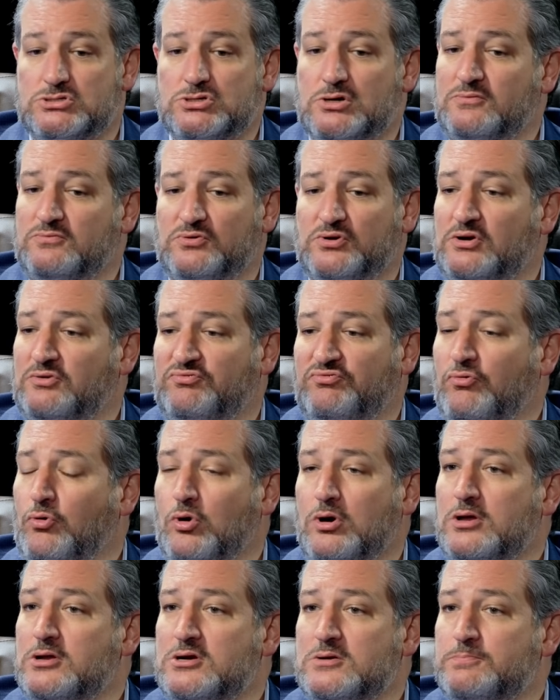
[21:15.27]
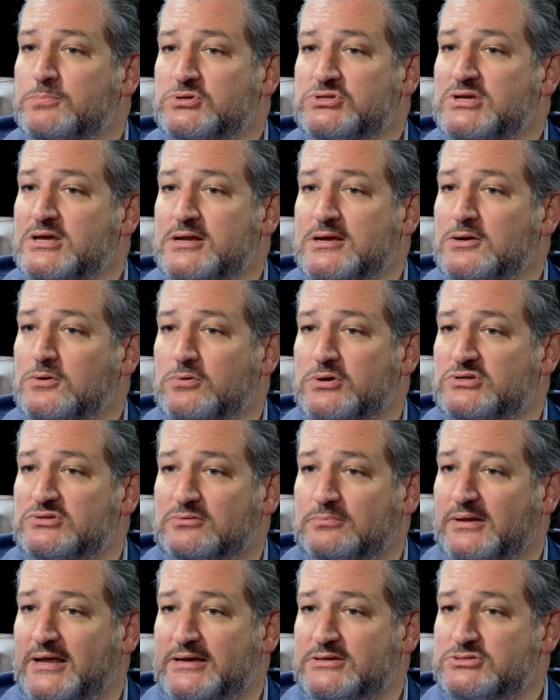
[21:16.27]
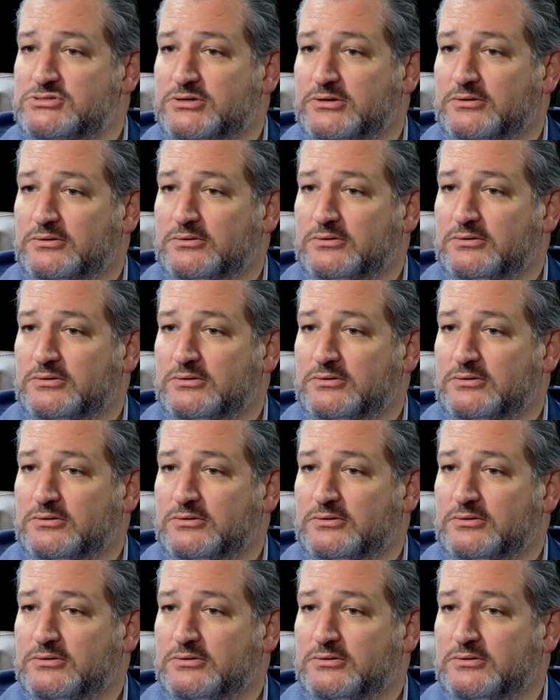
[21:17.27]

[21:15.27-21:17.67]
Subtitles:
It's over a 400% increase from last year.